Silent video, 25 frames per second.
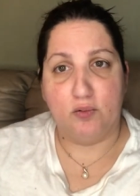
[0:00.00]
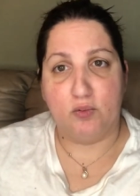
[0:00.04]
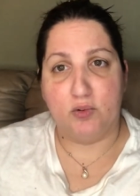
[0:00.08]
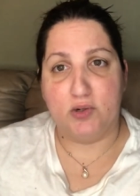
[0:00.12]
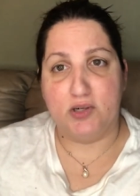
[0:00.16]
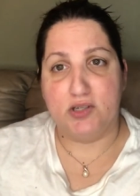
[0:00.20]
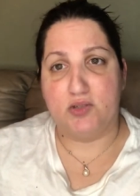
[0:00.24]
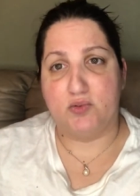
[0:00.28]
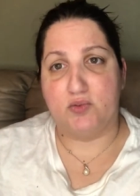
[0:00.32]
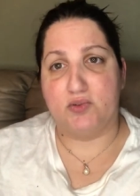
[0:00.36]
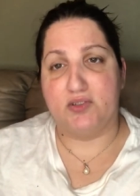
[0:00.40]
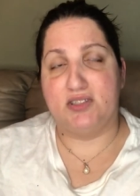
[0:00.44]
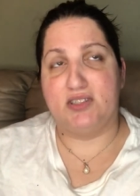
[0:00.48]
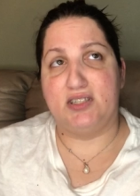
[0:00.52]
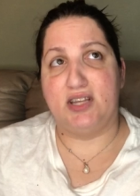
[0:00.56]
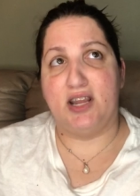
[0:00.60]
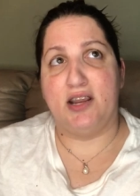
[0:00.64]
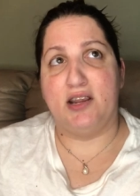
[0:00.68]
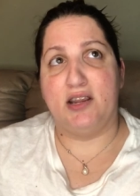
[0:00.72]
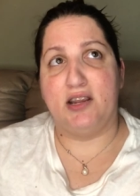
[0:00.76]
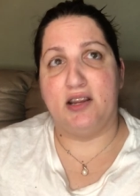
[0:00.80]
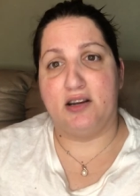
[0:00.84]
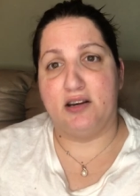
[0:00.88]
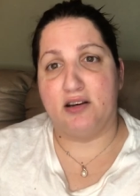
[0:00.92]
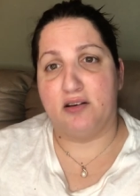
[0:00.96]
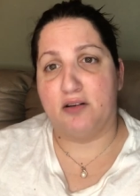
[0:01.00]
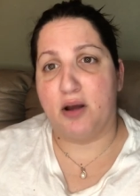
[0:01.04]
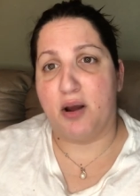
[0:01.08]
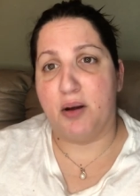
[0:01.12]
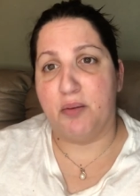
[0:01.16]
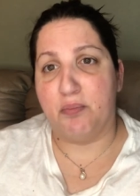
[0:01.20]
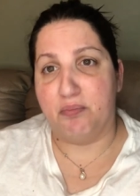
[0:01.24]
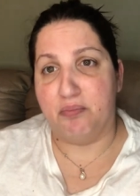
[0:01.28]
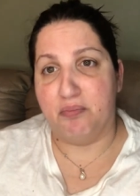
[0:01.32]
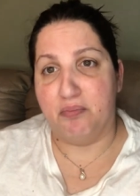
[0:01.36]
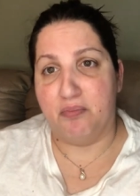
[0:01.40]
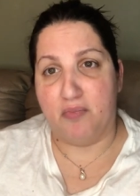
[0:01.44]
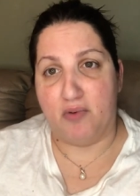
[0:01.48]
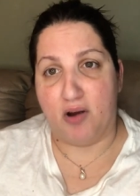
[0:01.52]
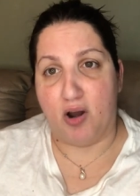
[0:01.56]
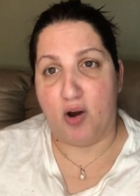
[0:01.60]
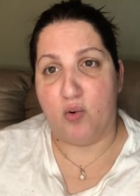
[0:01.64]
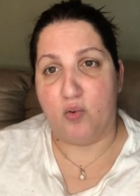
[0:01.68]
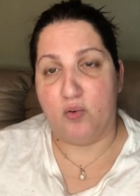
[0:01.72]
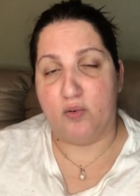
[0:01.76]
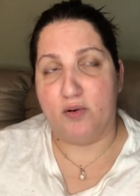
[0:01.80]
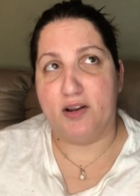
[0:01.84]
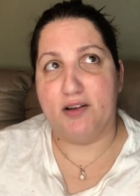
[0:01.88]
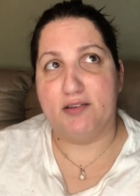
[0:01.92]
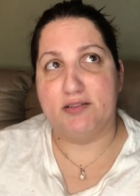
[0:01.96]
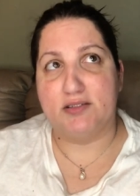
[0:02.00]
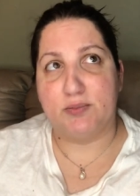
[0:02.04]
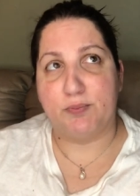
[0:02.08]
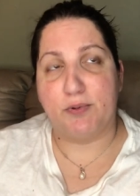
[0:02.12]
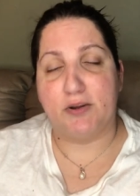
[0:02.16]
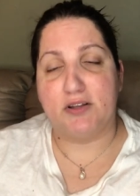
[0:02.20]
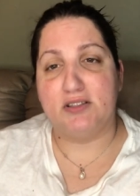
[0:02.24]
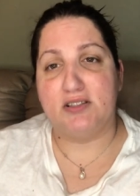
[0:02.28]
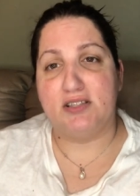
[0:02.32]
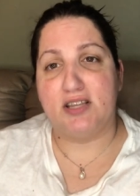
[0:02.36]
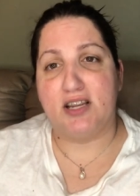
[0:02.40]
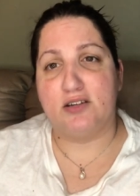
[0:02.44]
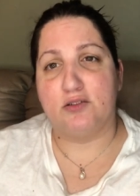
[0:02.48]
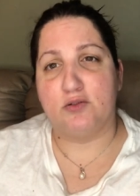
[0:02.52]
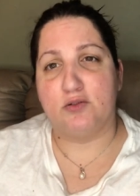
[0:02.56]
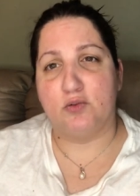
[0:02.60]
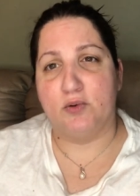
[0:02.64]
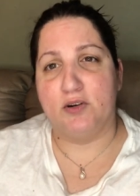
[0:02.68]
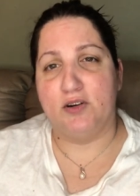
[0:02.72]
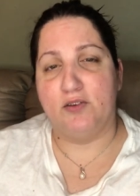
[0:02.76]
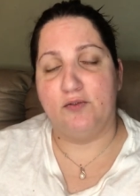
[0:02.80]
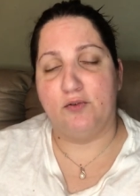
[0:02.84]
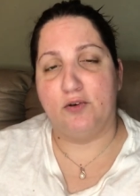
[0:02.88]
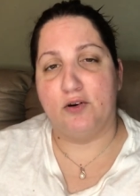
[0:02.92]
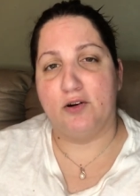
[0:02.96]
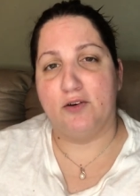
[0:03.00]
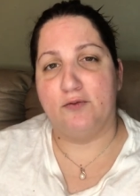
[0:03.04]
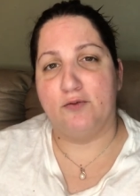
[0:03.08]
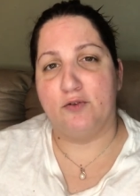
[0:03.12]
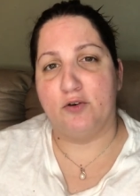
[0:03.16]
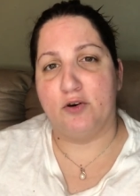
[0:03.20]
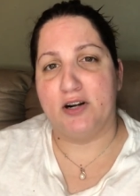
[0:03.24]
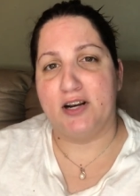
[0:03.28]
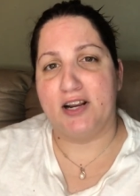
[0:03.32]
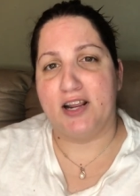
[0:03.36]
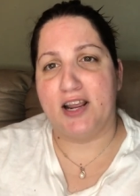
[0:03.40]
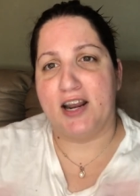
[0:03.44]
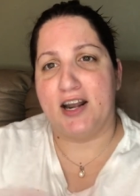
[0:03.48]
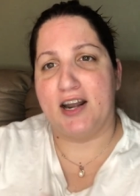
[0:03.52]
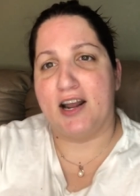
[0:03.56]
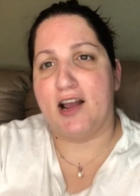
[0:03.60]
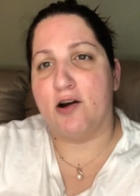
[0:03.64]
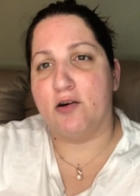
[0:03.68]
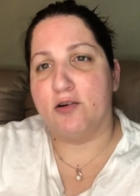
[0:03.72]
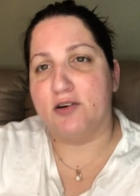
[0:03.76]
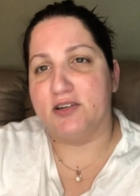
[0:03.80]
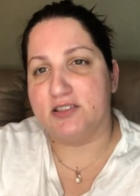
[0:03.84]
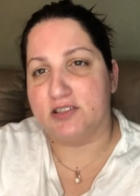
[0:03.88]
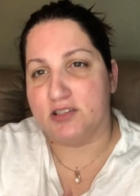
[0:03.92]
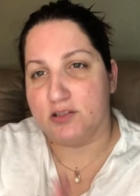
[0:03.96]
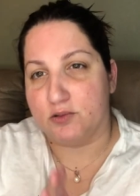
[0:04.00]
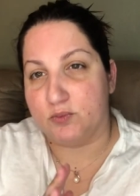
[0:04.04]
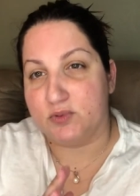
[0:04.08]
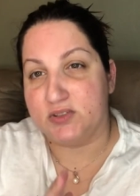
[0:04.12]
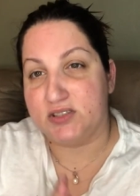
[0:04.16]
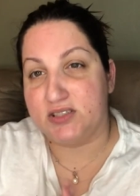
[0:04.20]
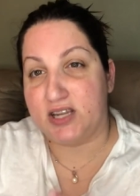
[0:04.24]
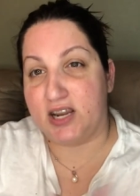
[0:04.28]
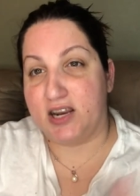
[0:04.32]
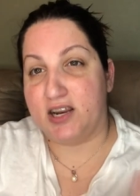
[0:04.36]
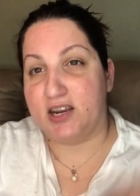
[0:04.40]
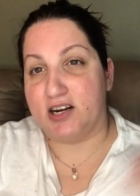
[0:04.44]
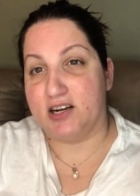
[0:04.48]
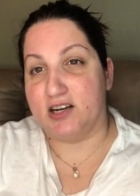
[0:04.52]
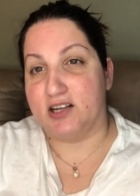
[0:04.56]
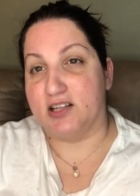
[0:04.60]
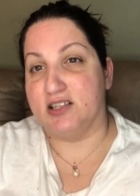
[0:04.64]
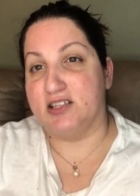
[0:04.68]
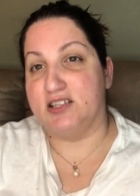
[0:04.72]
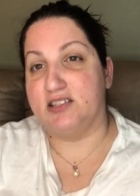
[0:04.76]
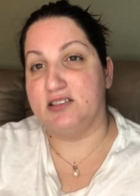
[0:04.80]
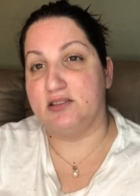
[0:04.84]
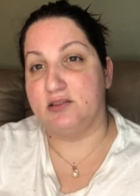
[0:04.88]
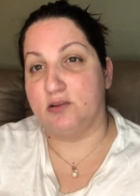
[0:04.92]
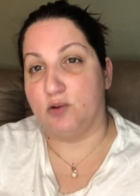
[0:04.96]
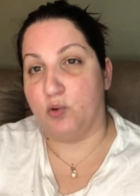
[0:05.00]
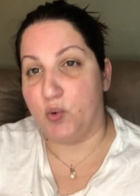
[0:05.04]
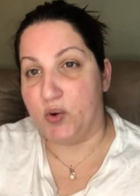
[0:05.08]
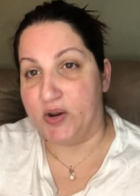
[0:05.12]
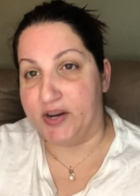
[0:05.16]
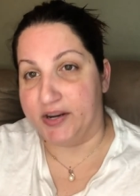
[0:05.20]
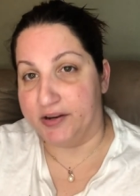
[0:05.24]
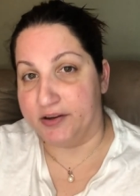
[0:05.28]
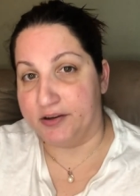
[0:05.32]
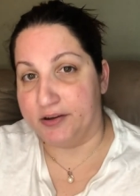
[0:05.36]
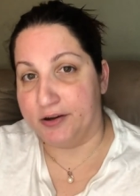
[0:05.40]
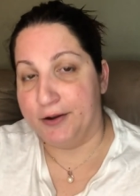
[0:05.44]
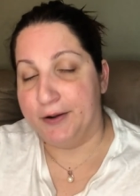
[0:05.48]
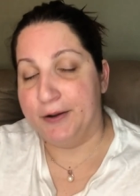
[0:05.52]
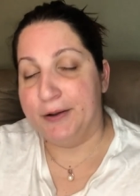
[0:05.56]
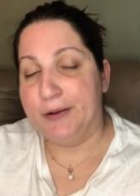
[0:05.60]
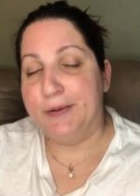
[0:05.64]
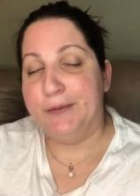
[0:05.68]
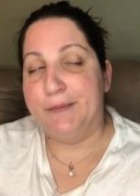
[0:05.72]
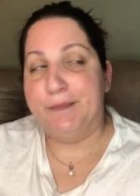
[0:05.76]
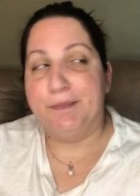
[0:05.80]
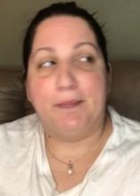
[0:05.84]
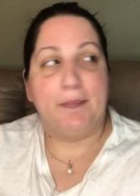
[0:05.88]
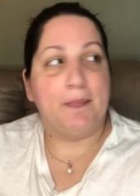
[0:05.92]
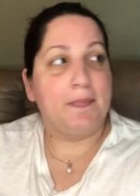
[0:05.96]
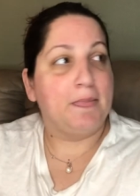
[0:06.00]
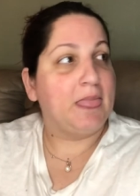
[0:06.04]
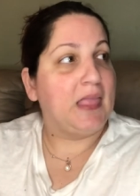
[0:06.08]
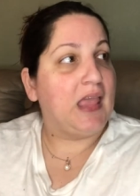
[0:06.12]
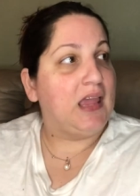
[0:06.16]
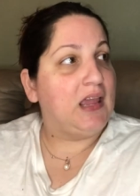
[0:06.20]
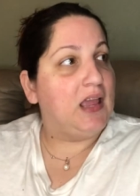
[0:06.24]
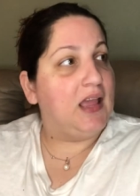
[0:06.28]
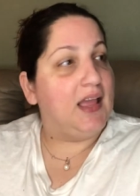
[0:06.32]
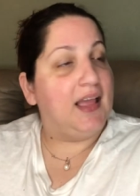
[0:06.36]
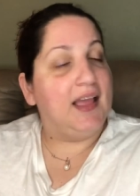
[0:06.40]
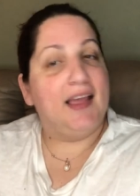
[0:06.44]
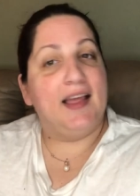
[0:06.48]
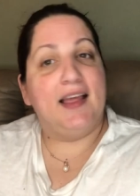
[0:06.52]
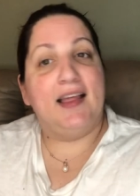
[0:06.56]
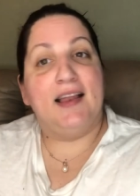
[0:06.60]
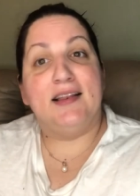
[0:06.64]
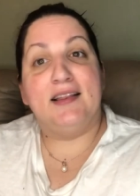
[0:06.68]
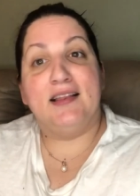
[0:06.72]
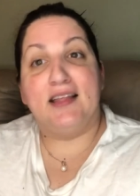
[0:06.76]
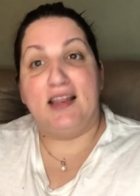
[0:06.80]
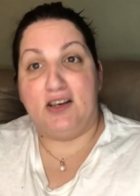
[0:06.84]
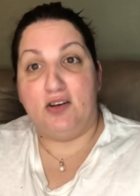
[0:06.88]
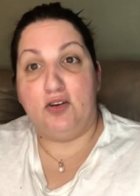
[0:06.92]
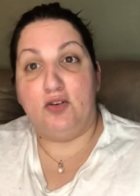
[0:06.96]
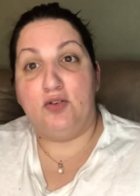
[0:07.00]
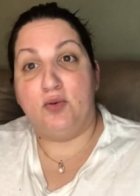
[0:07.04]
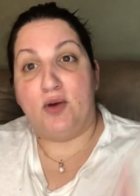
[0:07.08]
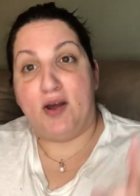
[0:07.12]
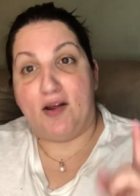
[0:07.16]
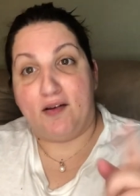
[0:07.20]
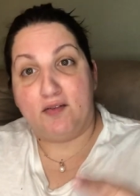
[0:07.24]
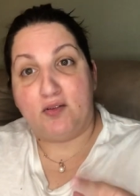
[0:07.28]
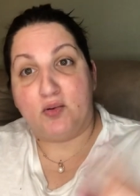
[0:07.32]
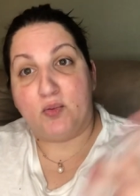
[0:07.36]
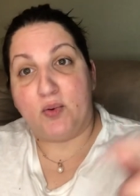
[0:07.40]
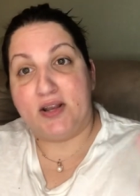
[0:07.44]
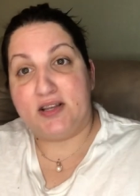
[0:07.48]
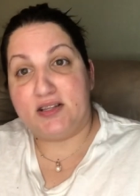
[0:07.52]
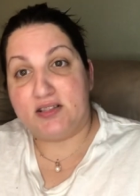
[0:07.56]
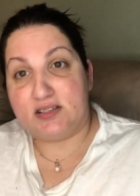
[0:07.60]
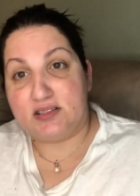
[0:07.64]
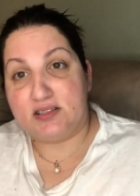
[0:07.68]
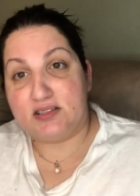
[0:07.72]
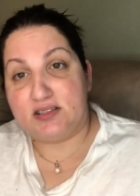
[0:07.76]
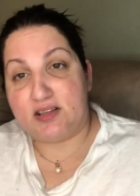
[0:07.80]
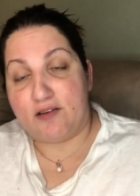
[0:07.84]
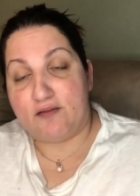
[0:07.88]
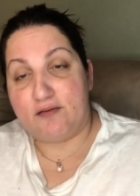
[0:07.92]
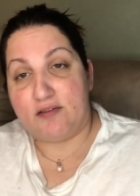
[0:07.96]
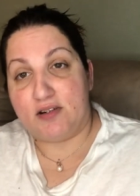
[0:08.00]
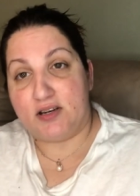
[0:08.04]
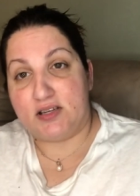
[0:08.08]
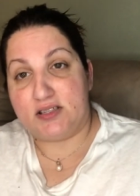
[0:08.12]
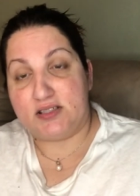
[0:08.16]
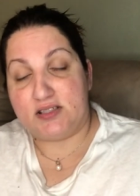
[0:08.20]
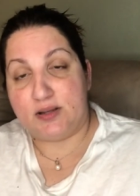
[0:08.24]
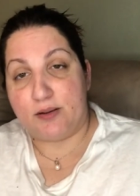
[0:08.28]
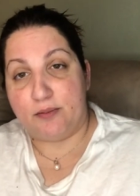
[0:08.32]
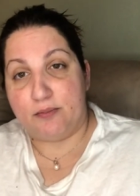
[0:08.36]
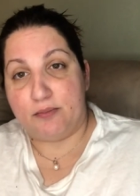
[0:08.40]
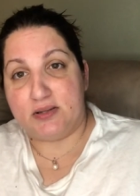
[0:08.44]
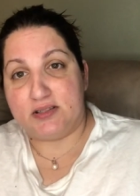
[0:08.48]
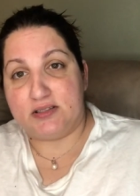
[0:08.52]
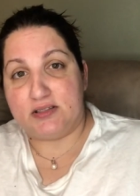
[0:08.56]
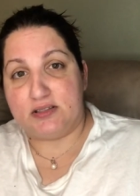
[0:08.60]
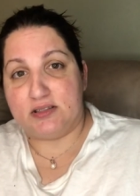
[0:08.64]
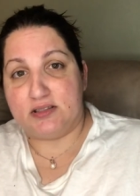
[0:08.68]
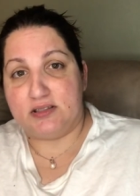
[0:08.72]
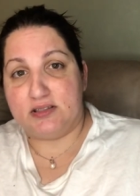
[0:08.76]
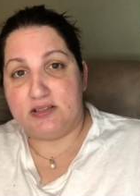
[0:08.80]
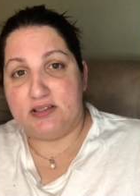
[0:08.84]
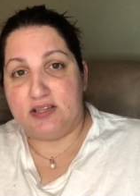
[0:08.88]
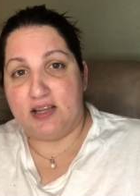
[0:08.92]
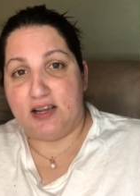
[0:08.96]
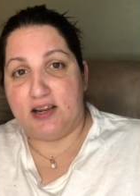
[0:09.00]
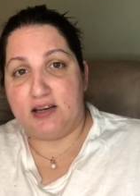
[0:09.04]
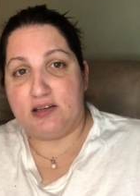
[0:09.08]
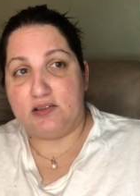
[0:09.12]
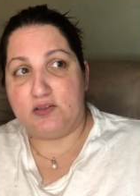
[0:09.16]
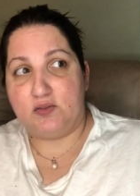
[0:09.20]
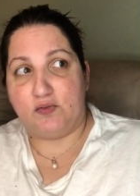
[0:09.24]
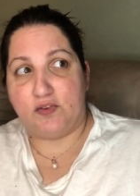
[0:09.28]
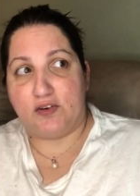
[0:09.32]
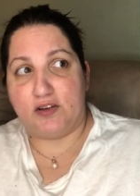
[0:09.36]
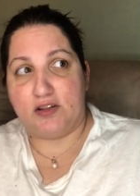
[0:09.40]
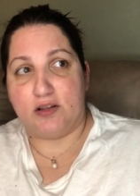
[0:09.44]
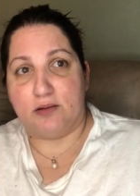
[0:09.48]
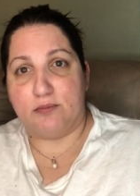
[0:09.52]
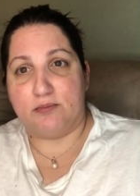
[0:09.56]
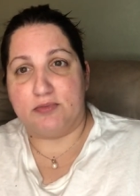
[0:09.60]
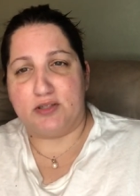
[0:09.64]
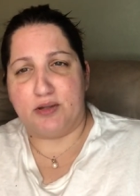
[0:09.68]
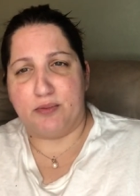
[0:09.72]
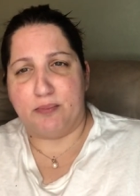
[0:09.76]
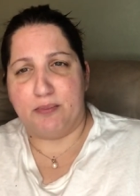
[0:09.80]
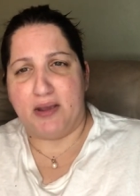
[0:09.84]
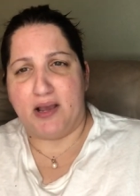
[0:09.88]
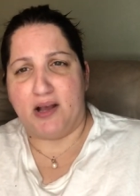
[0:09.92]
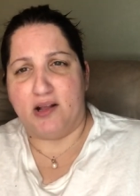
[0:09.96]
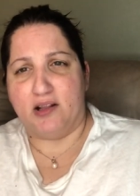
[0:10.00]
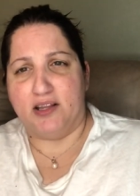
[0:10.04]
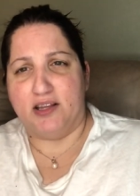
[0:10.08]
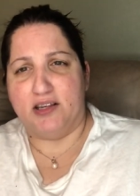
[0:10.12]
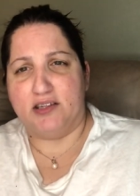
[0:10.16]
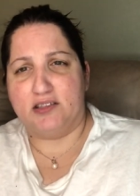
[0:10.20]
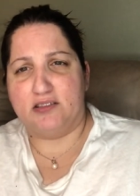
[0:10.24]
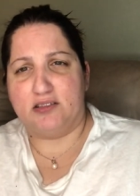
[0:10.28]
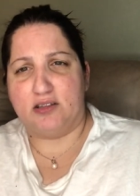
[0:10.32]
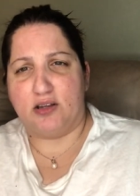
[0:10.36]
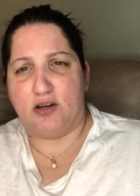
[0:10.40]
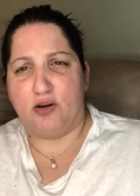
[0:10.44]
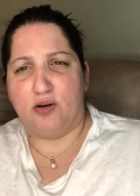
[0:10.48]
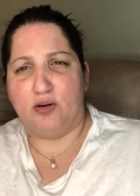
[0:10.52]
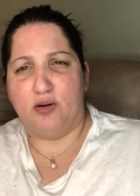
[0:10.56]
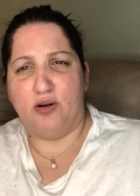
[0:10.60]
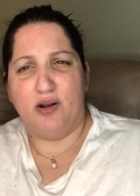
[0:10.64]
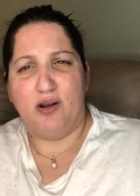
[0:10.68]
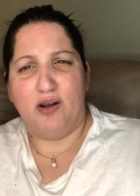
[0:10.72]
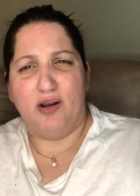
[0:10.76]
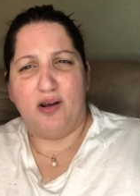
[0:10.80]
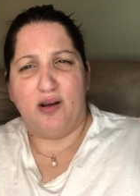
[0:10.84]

which was taking it was supposed to take 24 to 48 hours, and it was taking at least a week. And then you have to wait the 7 to 10 business days for them to mail it. So